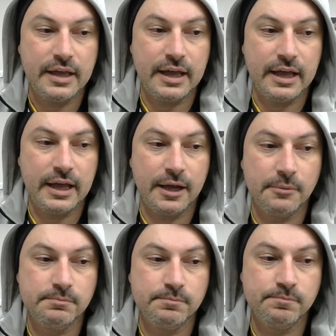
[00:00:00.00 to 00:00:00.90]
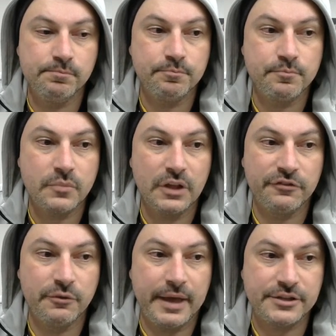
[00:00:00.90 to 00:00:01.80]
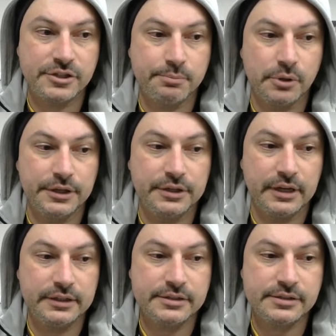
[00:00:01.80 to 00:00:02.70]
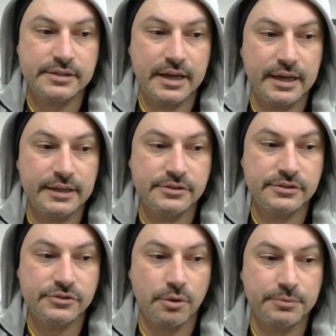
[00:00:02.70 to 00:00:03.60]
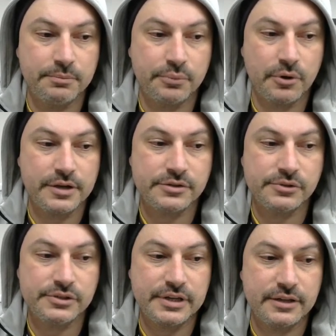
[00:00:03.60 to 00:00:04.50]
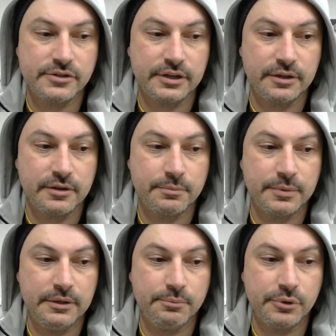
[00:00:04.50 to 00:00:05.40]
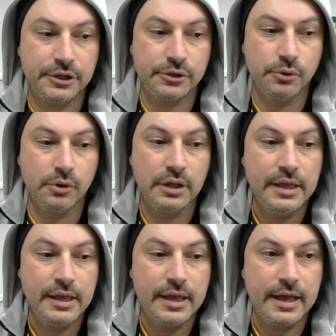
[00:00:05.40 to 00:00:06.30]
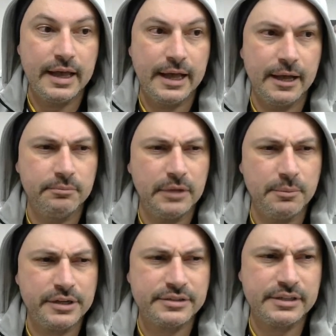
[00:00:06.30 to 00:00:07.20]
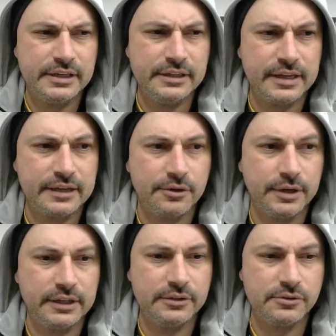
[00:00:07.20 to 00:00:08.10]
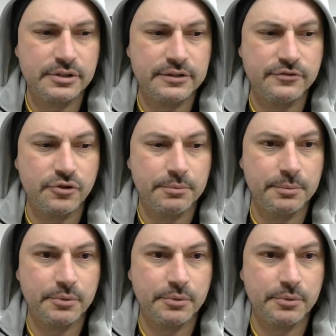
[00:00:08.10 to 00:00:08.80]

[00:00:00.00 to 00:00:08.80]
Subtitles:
for Magic Bullet, unless it's dropped in price, which sounds like it'd be pretty cool. Am I seeing that correctly? It looks like they've dropped the